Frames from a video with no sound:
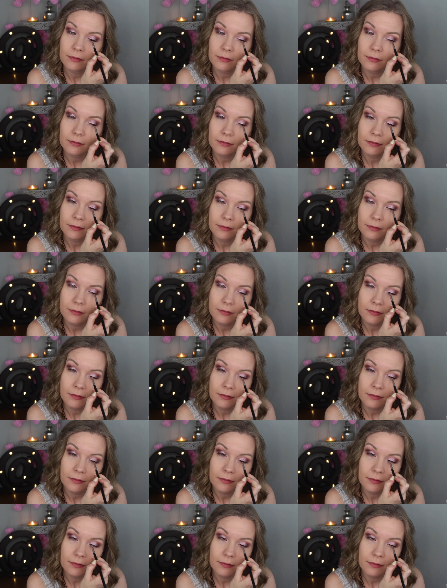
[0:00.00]

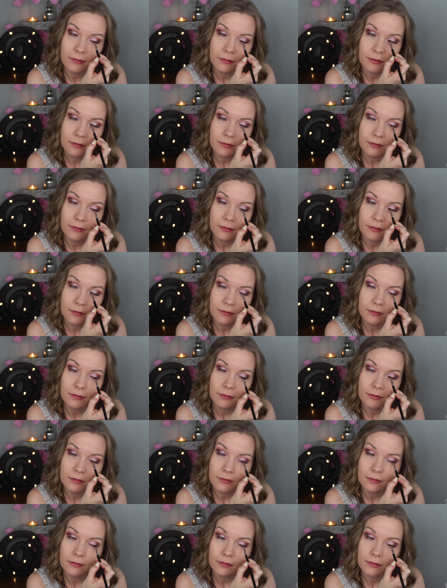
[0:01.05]

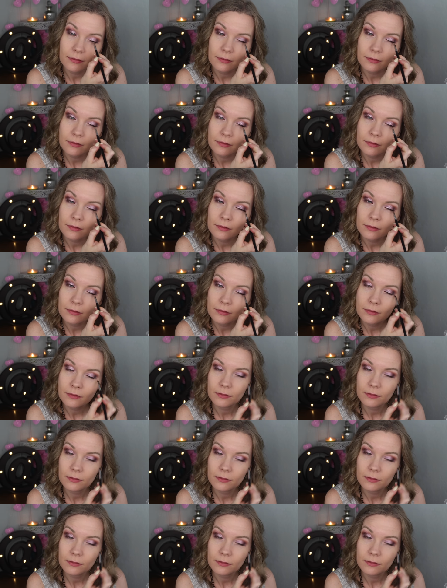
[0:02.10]
Nothing is said.